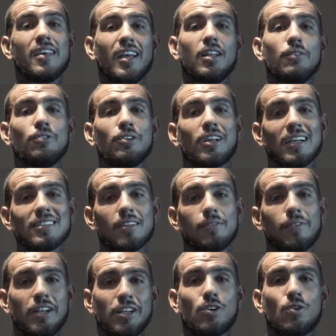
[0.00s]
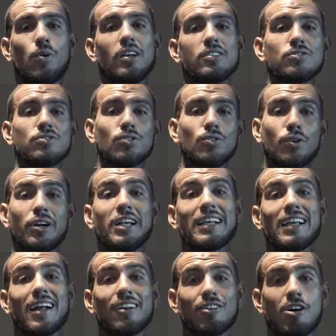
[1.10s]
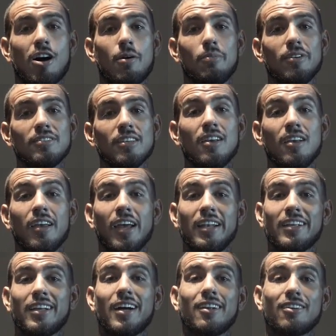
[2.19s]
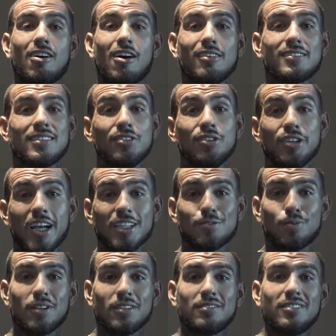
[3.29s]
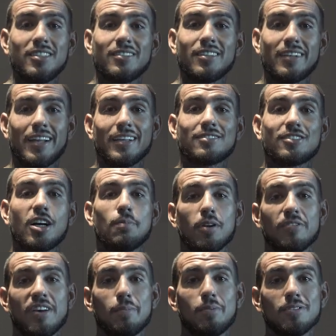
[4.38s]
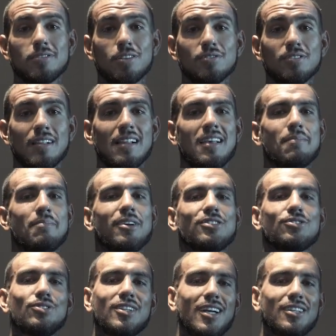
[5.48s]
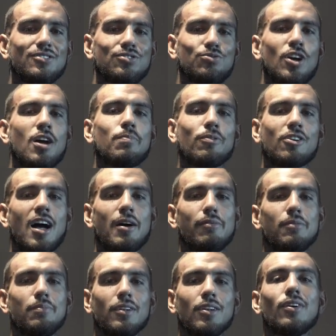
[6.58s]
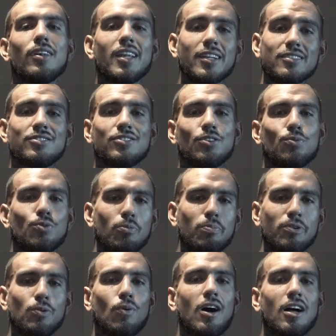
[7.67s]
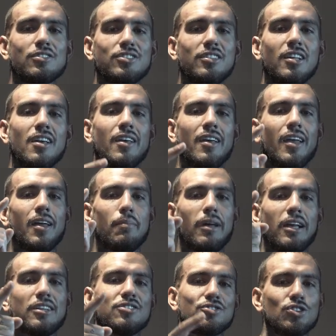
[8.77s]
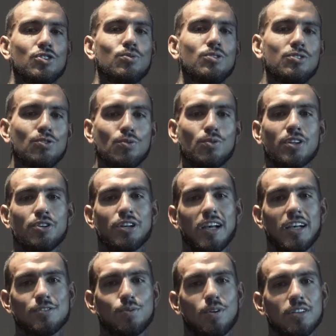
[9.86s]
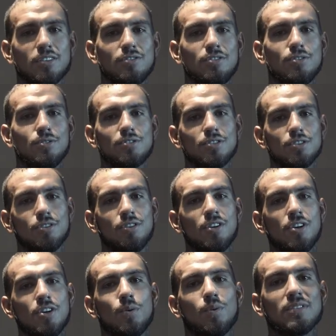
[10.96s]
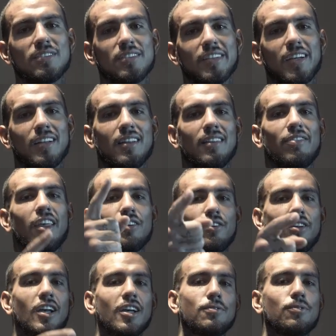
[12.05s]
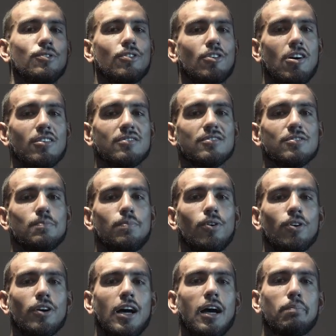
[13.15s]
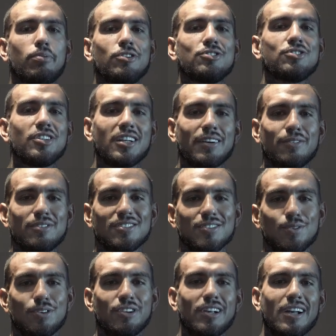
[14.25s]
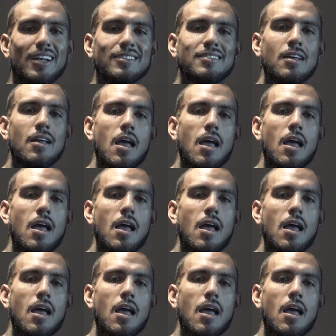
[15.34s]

And if you guys have any questions or any kind of comment, any kind of content that you guys want to see in the next couple of episodes, make sure you guys drop a comment below and let us know. We'll be watching and making sure we do whatever you guys want us to do. So once again, thank you guys for the constant support. I appreciate every single one of you guys.